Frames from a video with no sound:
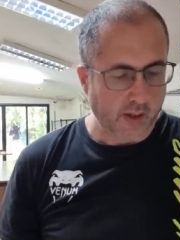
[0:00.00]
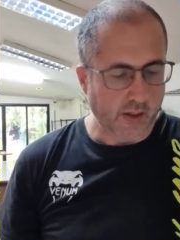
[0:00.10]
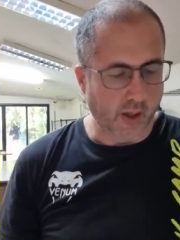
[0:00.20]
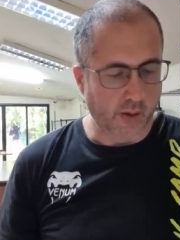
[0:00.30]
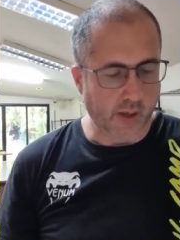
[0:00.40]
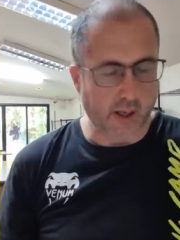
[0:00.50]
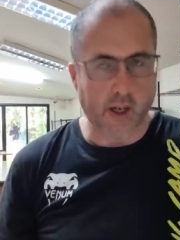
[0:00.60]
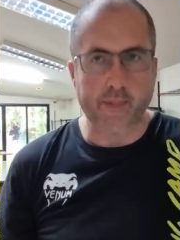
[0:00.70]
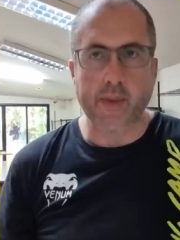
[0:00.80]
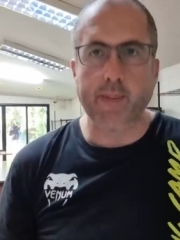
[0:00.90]

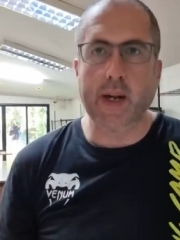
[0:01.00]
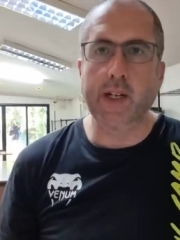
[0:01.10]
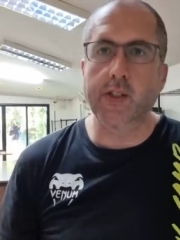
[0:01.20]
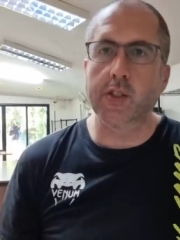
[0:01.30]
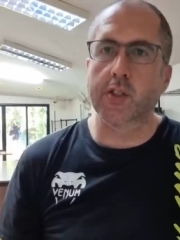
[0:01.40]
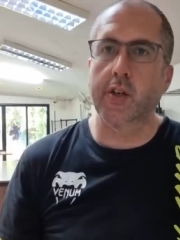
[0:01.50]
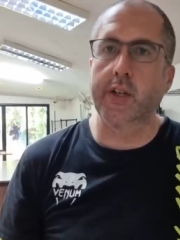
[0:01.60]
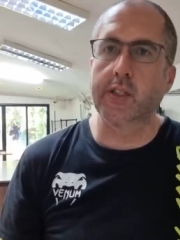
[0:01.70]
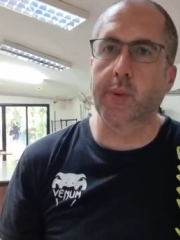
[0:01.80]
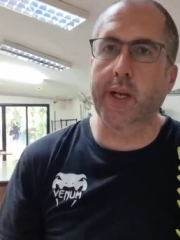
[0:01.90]
So manager's
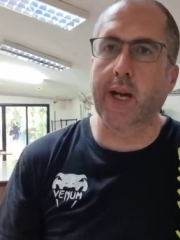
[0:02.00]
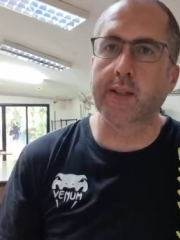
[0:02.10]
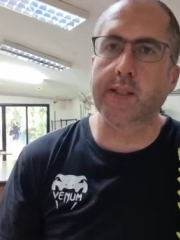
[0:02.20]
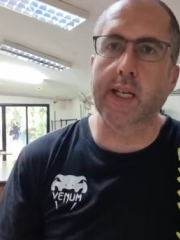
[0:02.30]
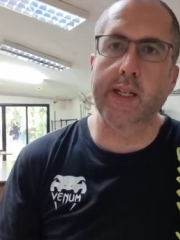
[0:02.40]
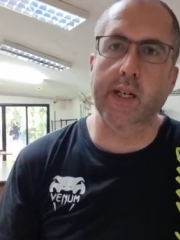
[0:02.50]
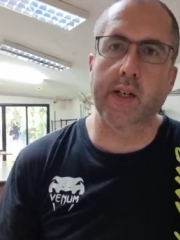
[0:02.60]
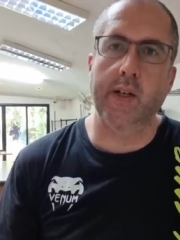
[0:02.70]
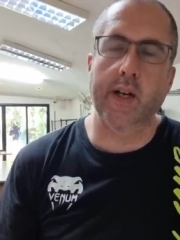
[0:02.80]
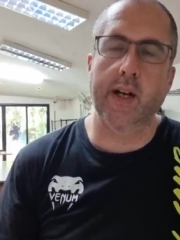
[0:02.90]
earnings, we can't say
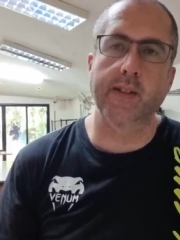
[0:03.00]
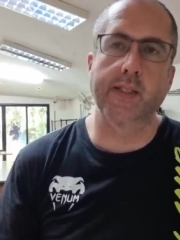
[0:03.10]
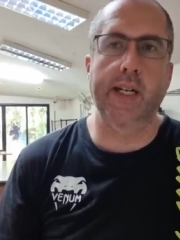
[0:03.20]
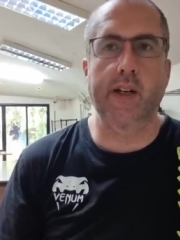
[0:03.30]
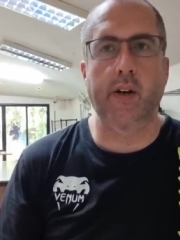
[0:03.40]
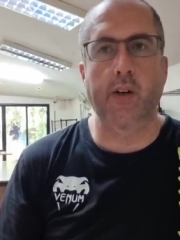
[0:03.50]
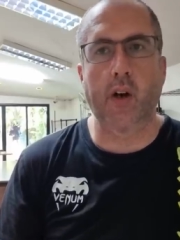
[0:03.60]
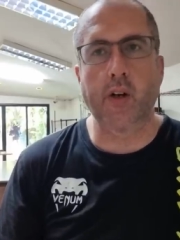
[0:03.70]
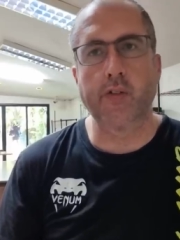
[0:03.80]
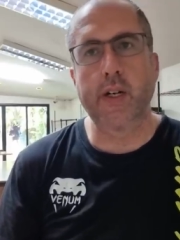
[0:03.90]
that. I can't say that
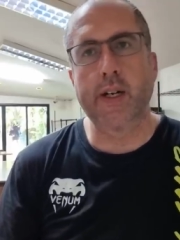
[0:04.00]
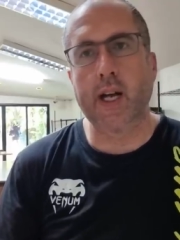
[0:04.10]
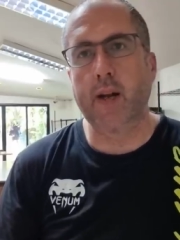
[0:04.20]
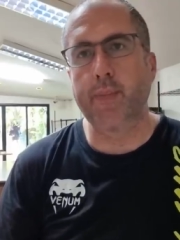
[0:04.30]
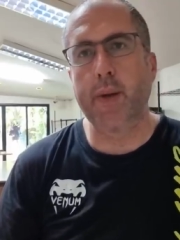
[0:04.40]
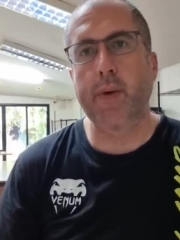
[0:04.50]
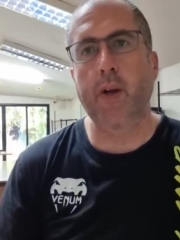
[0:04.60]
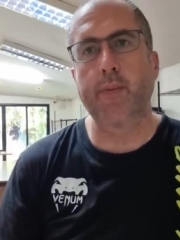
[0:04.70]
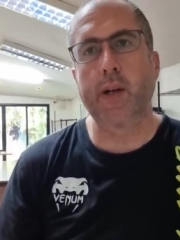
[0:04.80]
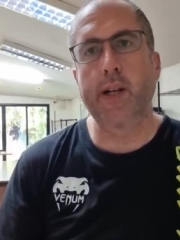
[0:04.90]
online. I really can't. People
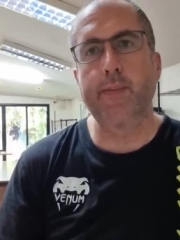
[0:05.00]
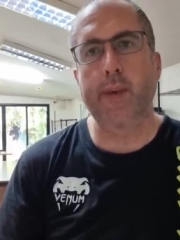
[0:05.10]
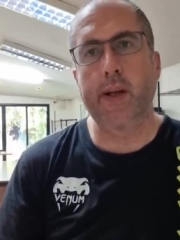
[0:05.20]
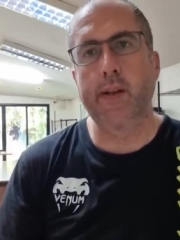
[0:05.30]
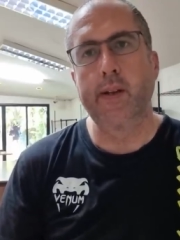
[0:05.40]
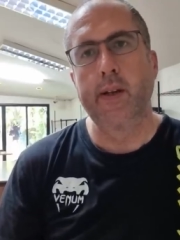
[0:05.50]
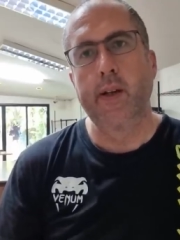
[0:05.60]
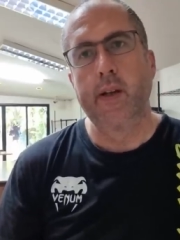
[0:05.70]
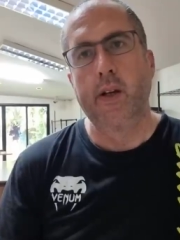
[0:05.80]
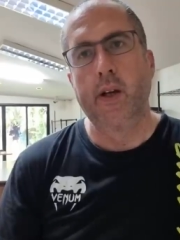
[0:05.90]
don't believe me.
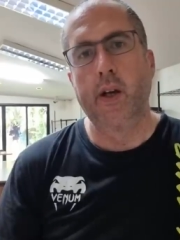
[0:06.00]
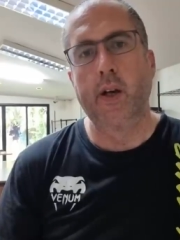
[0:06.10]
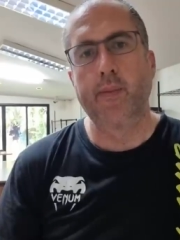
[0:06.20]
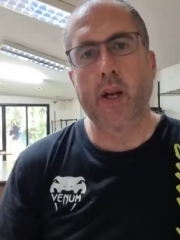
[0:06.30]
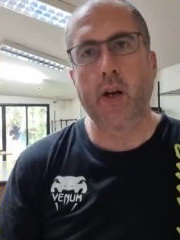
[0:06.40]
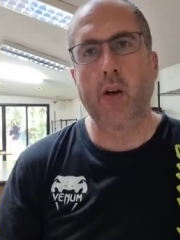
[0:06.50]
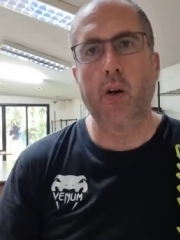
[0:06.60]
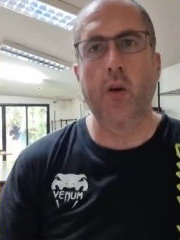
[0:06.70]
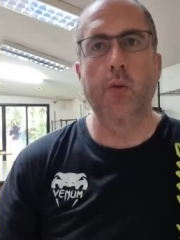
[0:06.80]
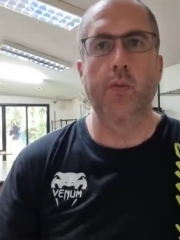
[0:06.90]
They're like,
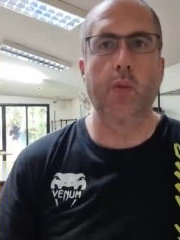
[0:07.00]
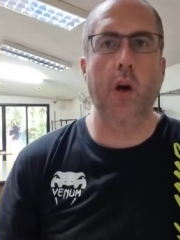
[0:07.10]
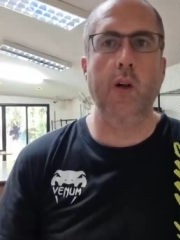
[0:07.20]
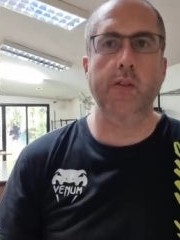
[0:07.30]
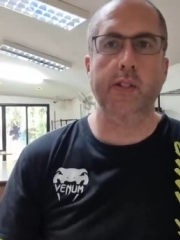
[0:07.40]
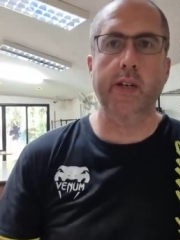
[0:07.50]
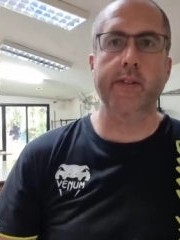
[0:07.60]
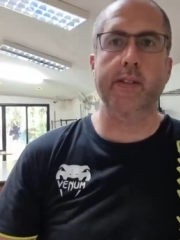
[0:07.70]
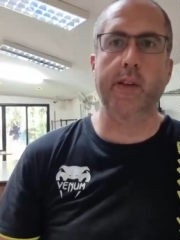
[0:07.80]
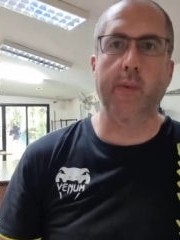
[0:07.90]
oh, what?
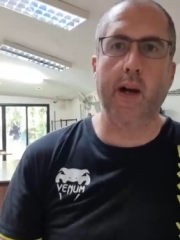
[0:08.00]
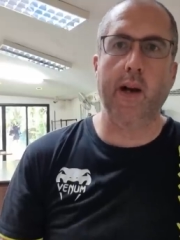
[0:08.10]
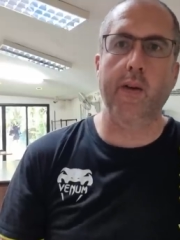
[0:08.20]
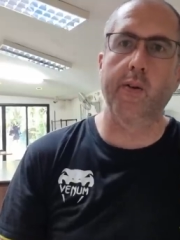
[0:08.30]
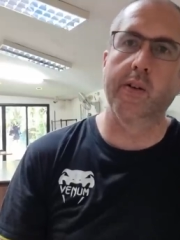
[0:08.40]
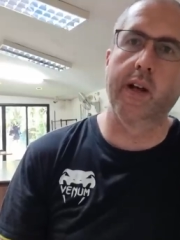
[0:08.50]
Seriously, wow.